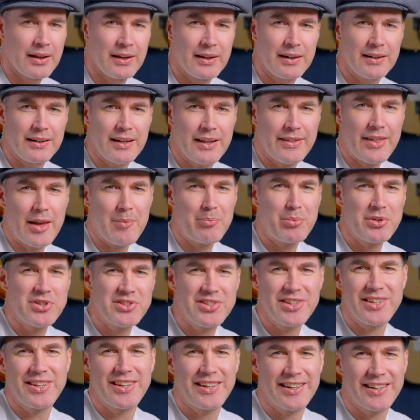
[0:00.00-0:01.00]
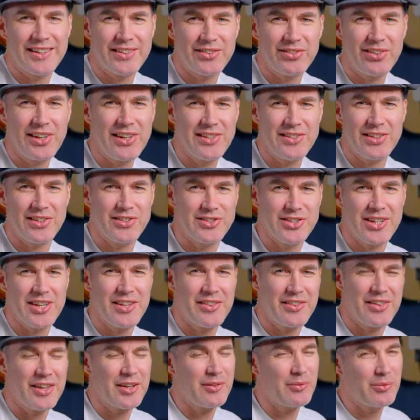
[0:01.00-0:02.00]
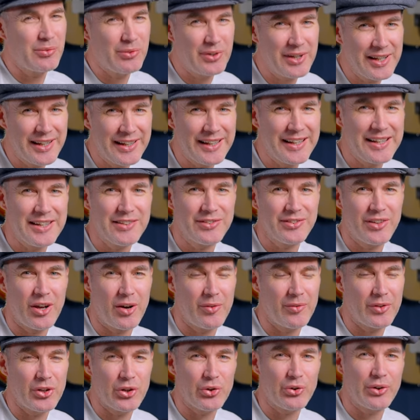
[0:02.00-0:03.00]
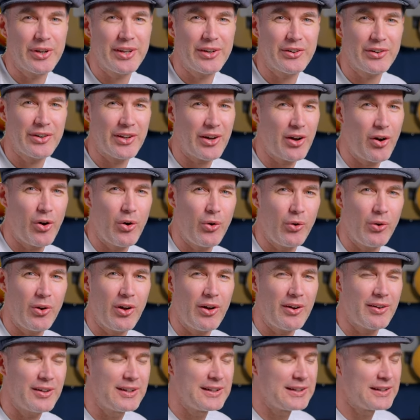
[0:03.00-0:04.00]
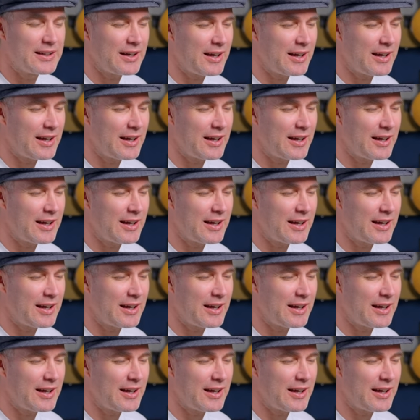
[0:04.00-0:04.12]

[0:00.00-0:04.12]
Now that particular C to G thing really is common. You'll hear it a whole lot.